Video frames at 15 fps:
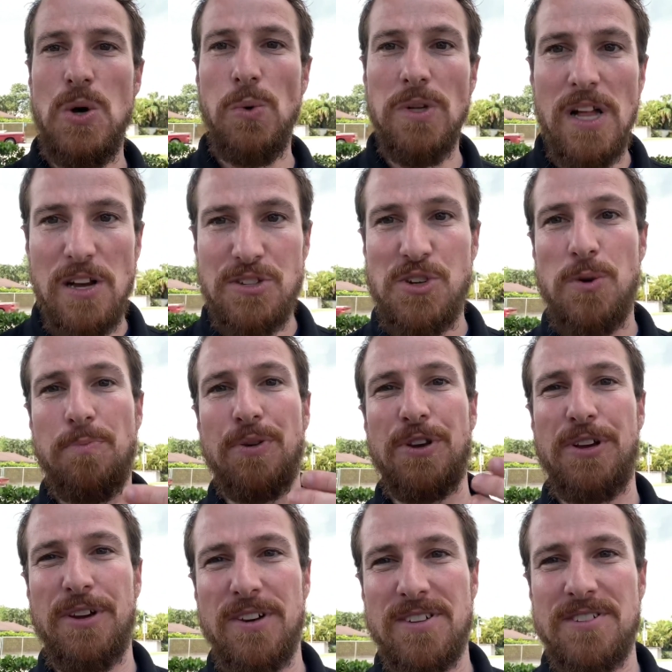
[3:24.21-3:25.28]
We'll also
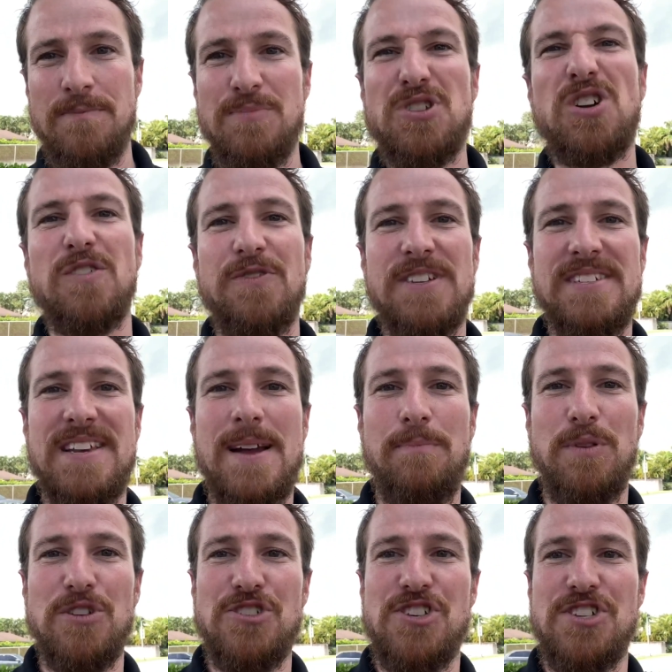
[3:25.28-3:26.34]
procure some surface
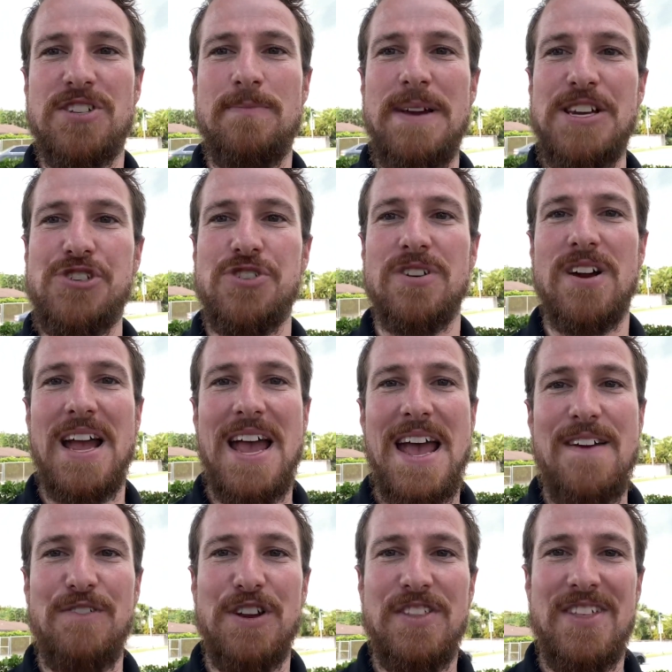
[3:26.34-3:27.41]
samples just to make sure
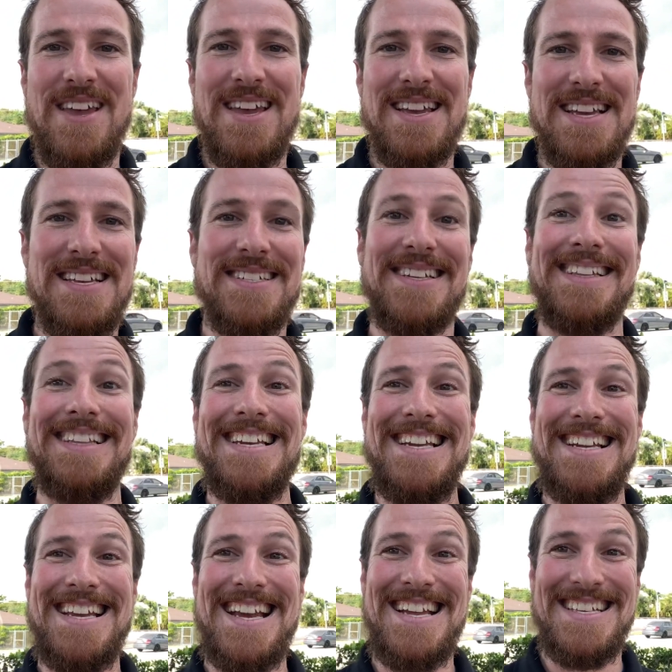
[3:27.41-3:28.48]
everything is
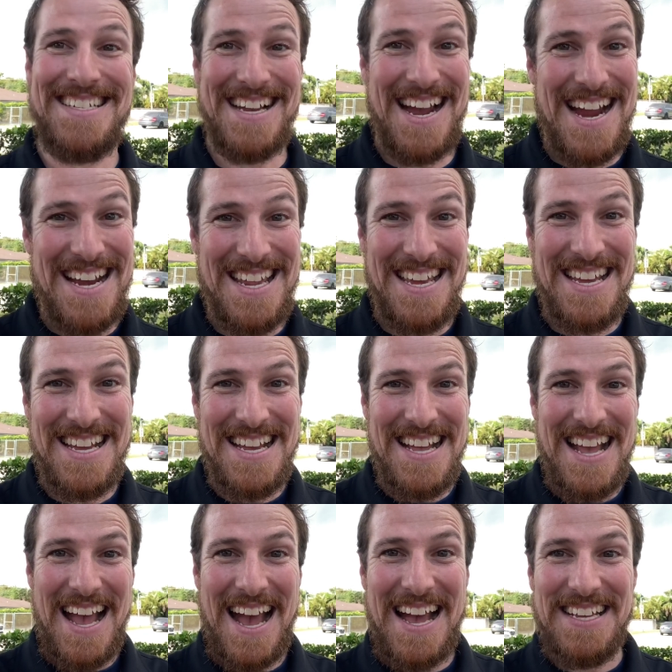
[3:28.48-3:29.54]
clean and tidy
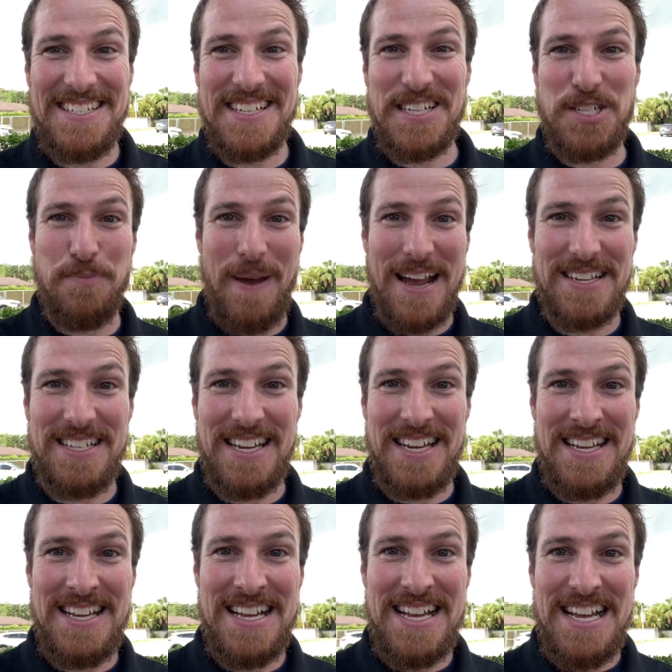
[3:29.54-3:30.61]
as expected.